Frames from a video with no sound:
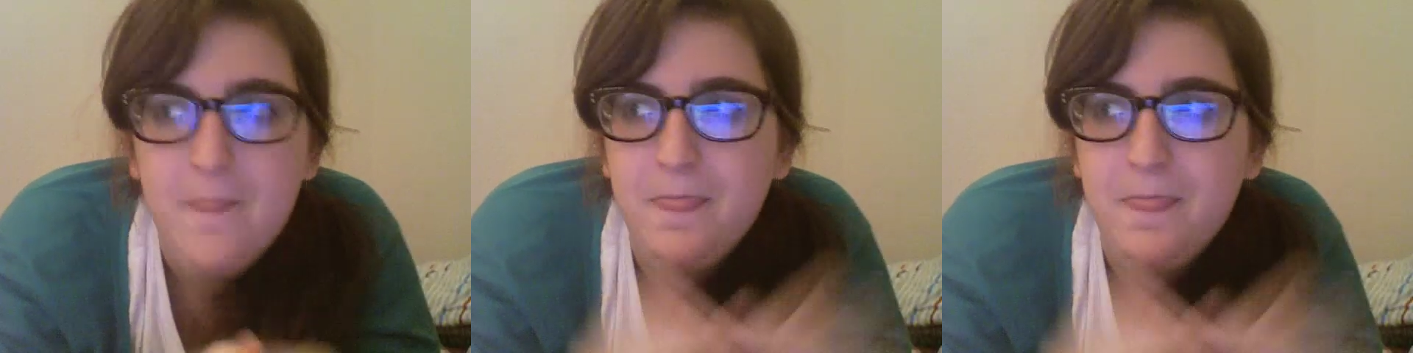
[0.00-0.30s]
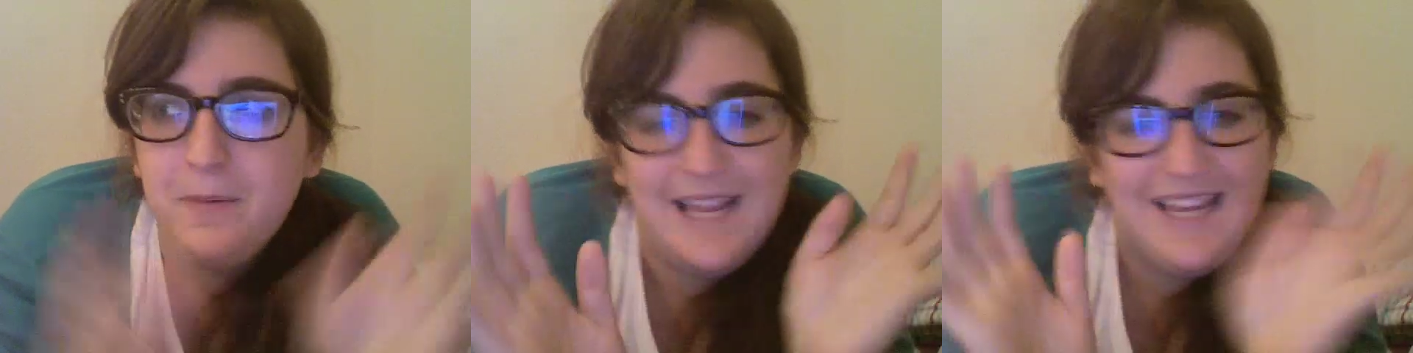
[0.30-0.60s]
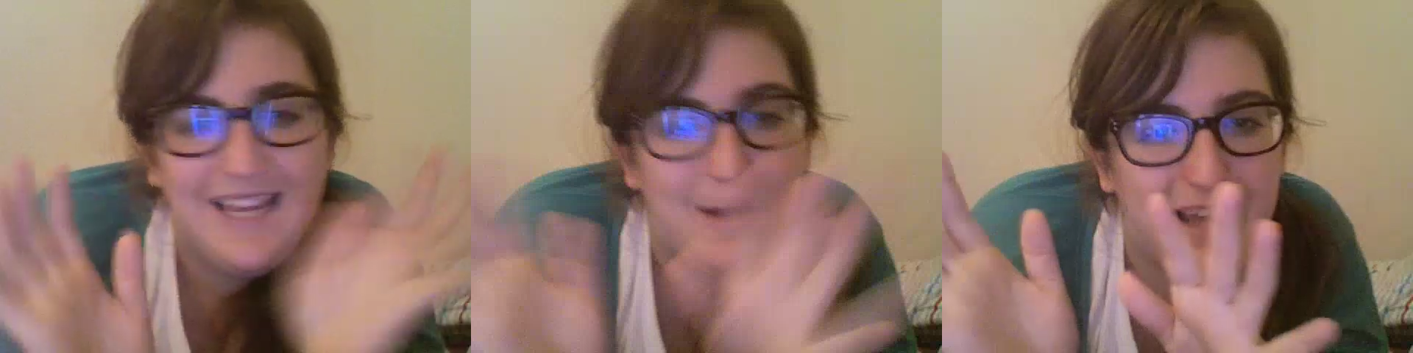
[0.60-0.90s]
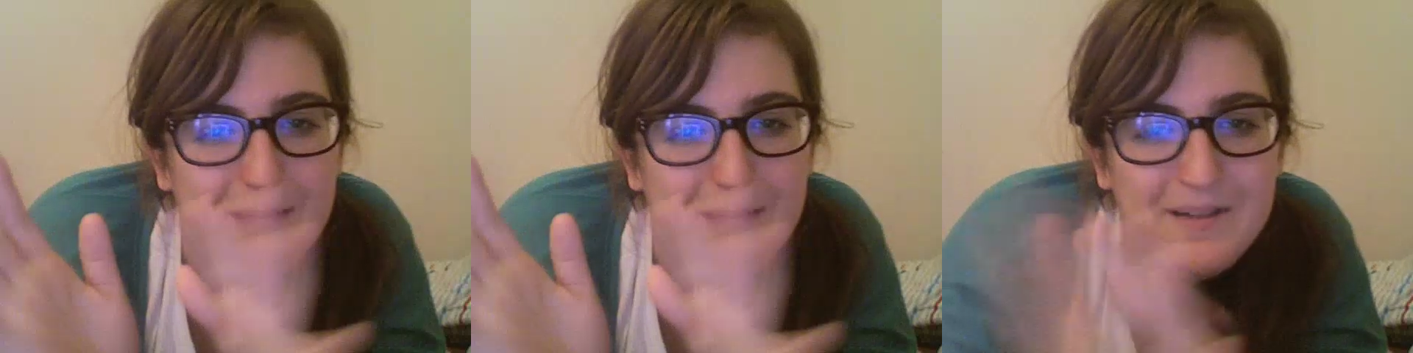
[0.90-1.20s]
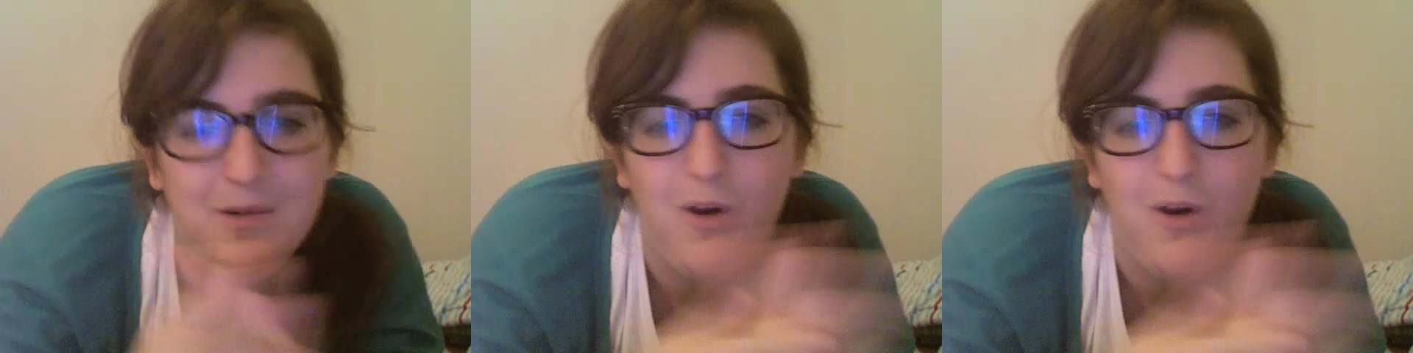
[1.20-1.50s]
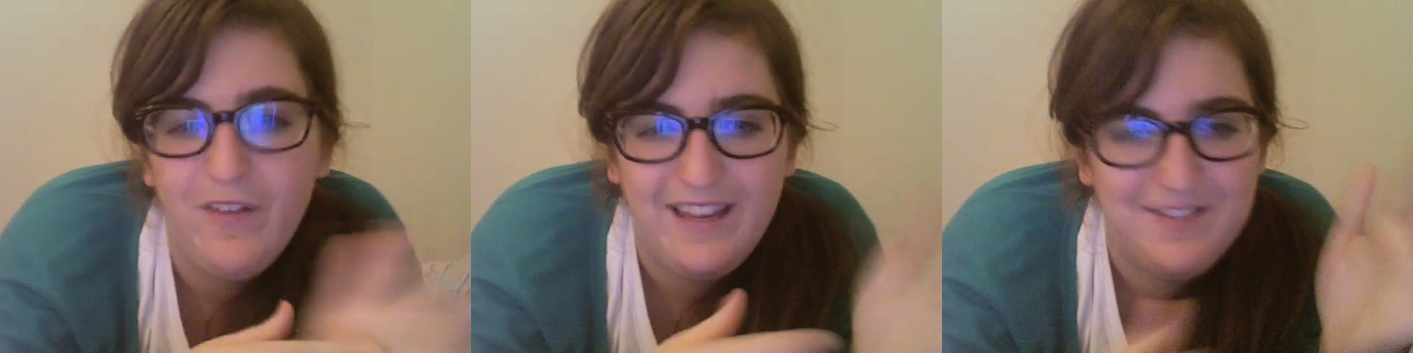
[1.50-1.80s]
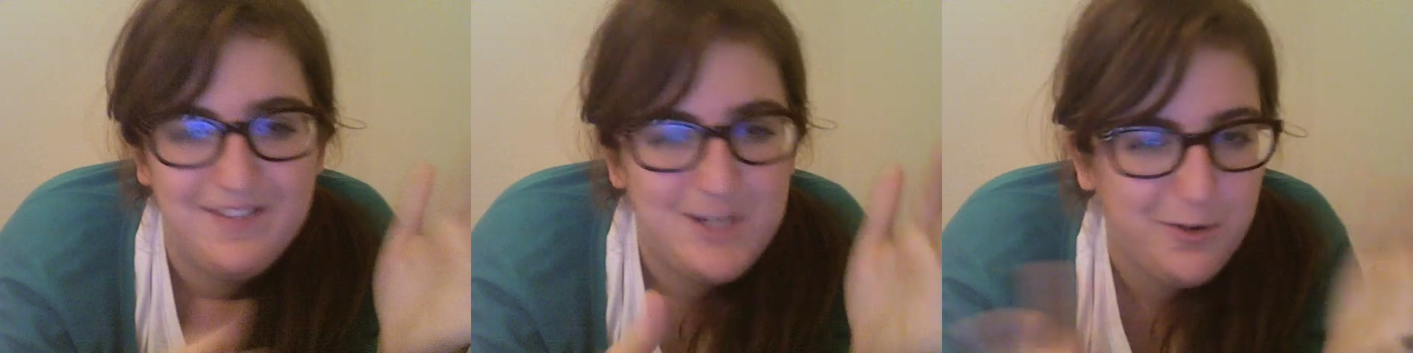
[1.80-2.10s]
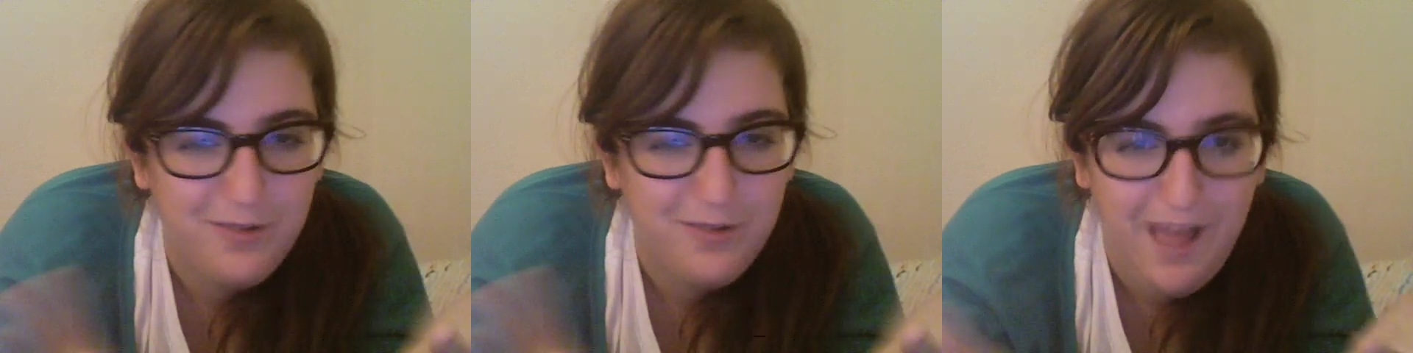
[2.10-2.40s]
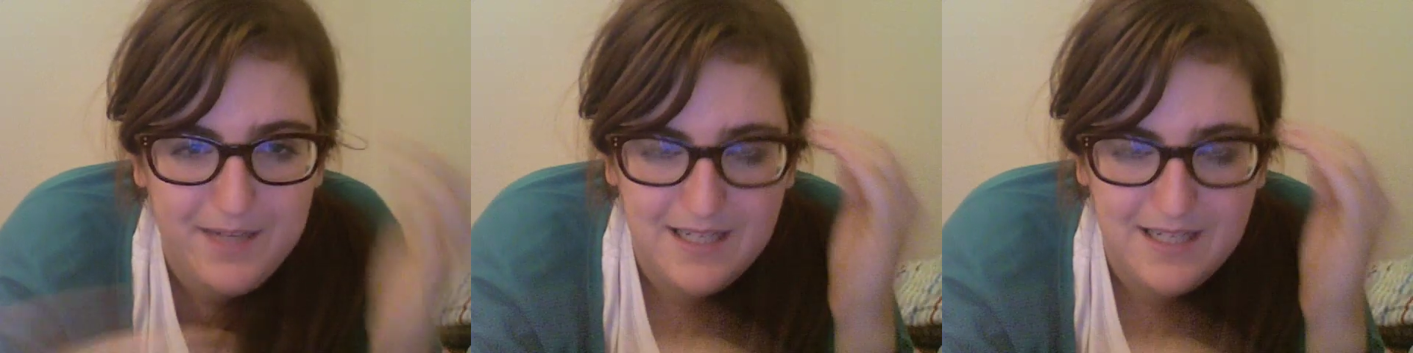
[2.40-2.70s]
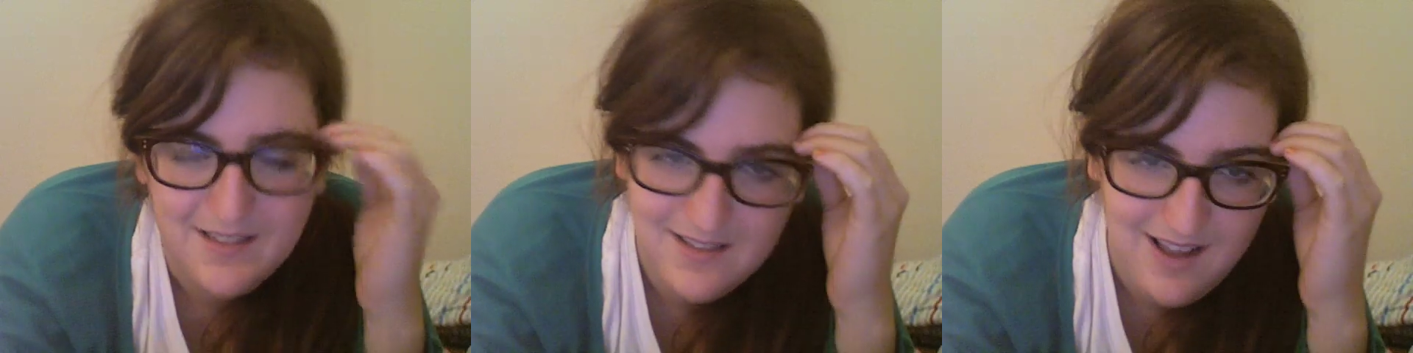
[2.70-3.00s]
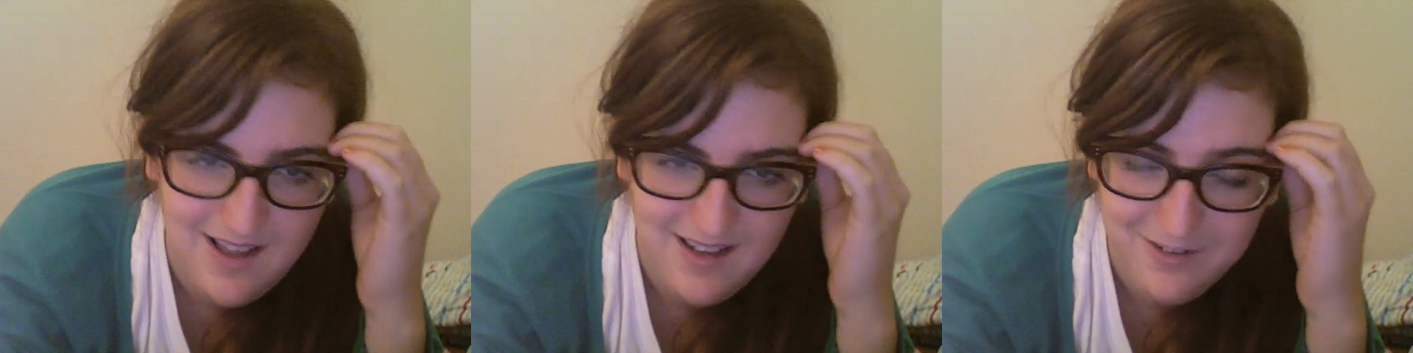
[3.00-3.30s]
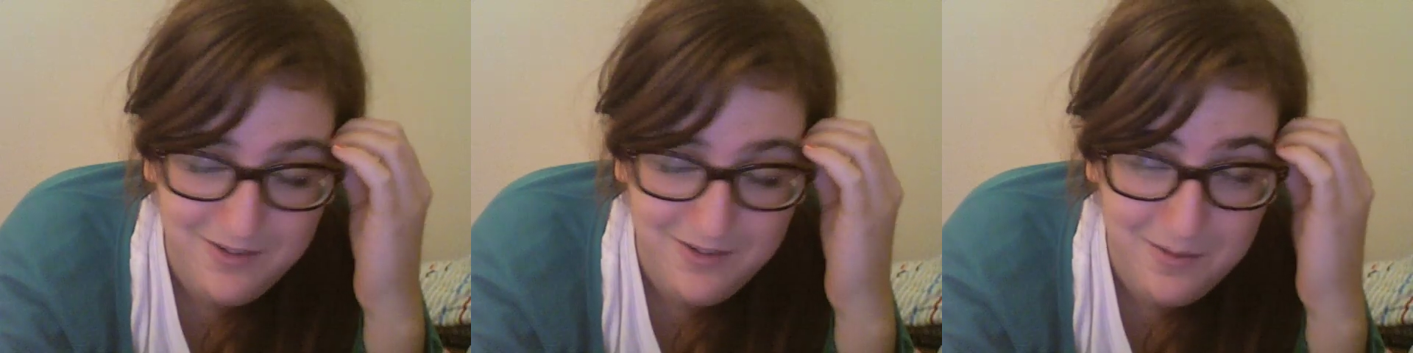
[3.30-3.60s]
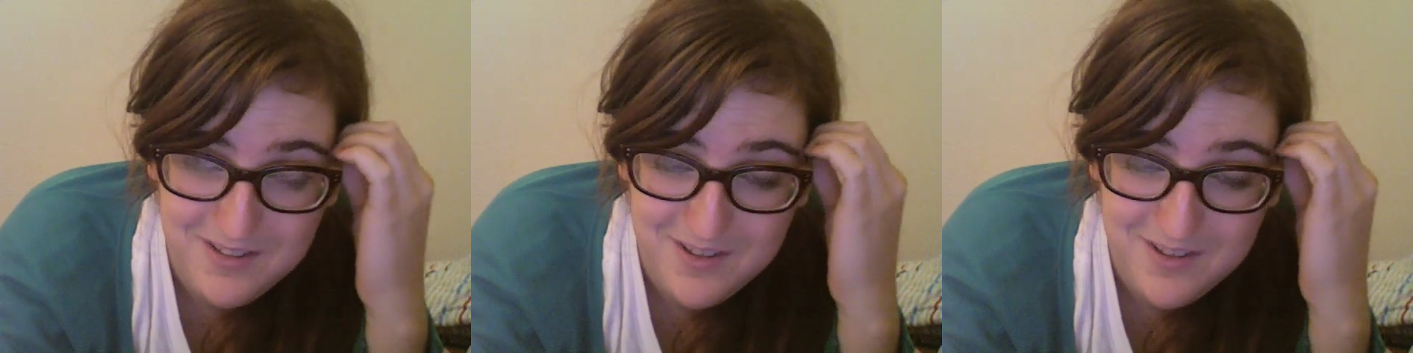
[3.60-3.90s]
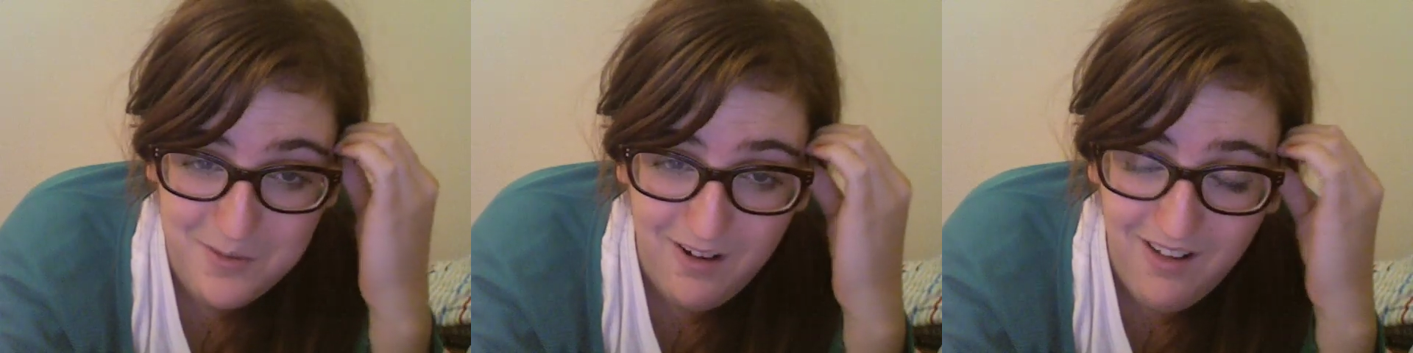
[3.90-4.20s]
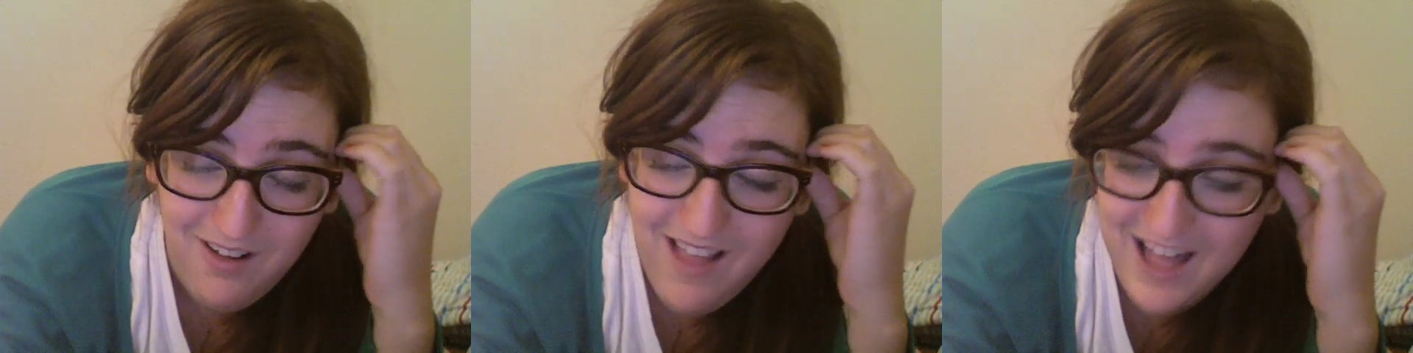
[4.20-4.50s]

they would like get up against the wall and like give each other lap dances kind of up against the wall